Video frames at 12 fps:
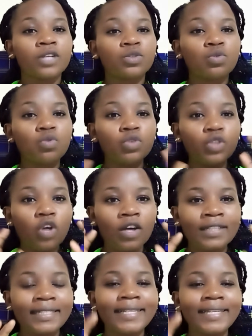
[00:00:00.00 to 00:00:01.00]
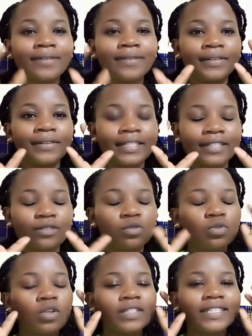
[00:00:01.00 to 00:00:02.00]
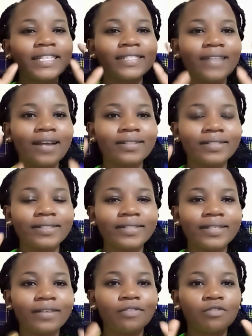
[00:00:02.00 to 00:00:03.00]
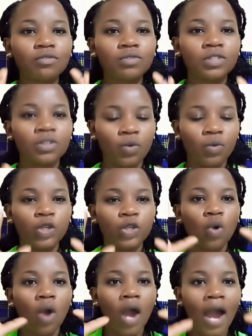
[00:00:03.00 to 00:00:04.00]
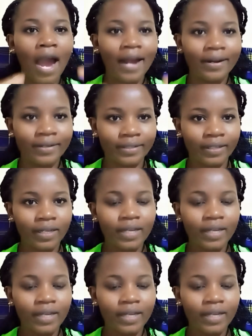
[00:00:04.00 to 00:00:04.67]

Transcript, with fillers: do not eat orange do not eat acidic fruits when you are hungry